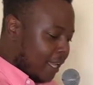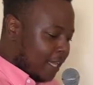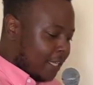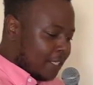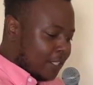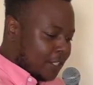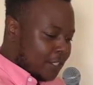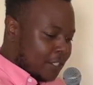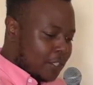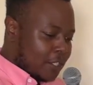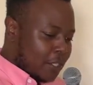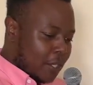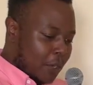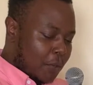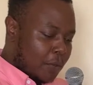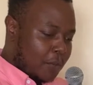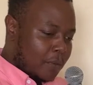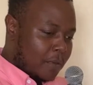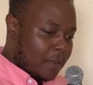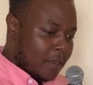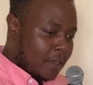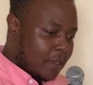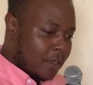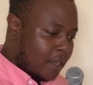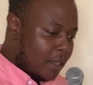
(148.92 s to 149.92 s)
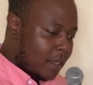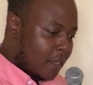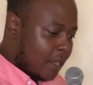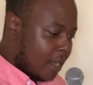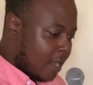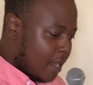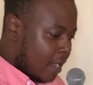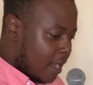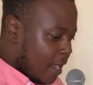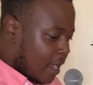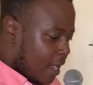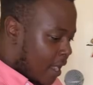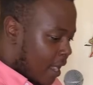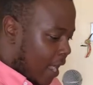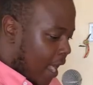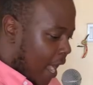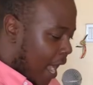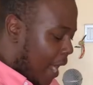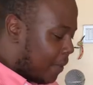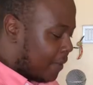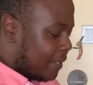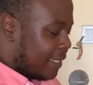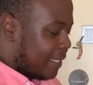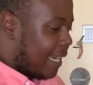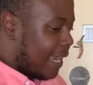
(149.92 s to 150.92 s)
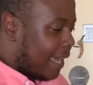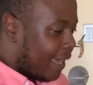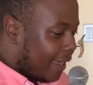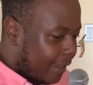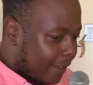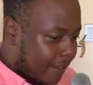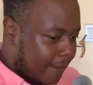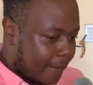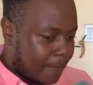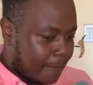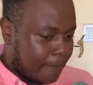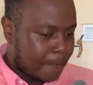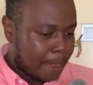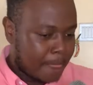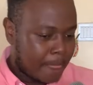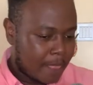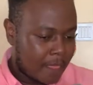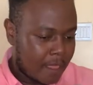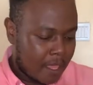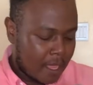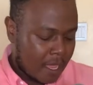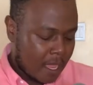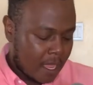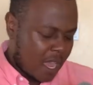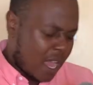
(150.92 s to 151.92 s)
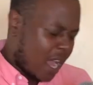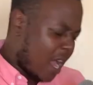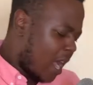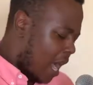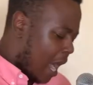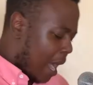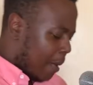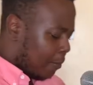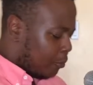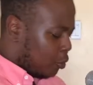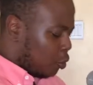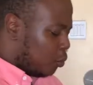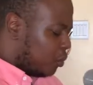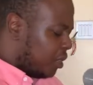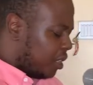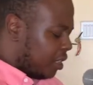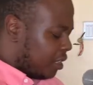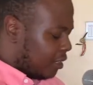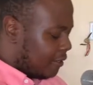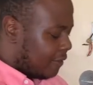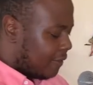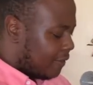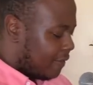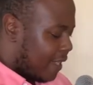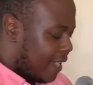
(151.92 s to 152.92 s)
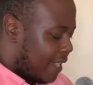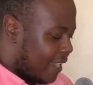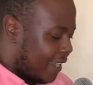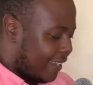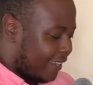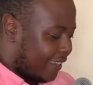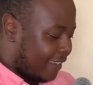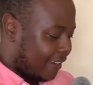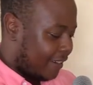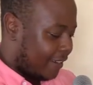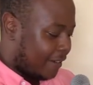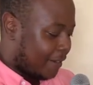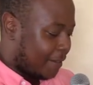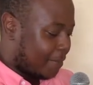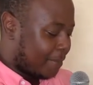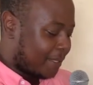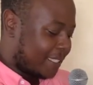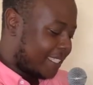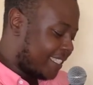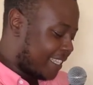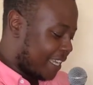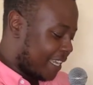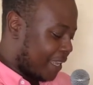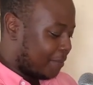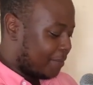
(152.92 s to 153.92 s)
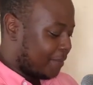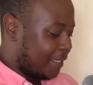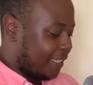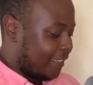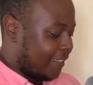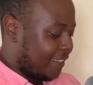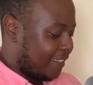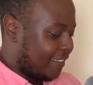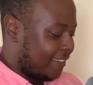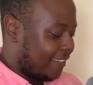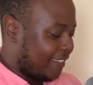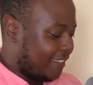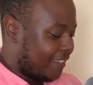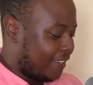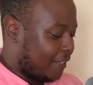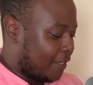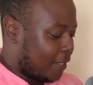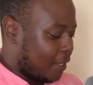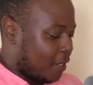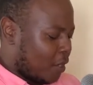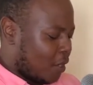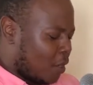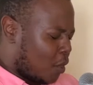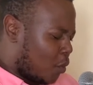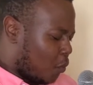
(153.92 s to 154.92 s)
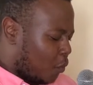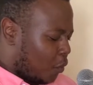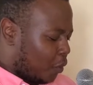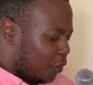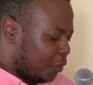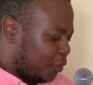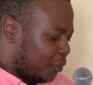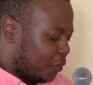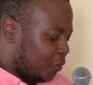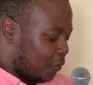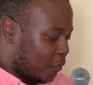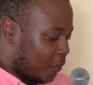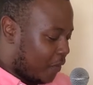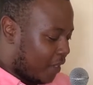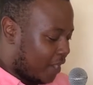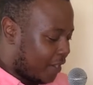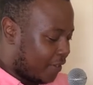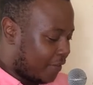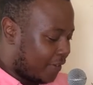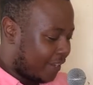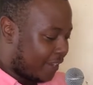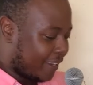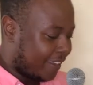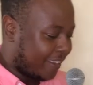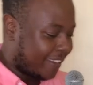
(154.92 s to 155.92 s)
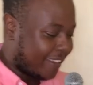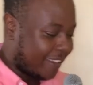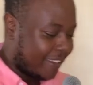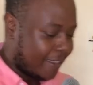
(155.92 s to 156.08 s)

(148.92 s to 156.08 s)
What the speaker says: So, I was like, I'm doing just fine, but tell me, what you wearing?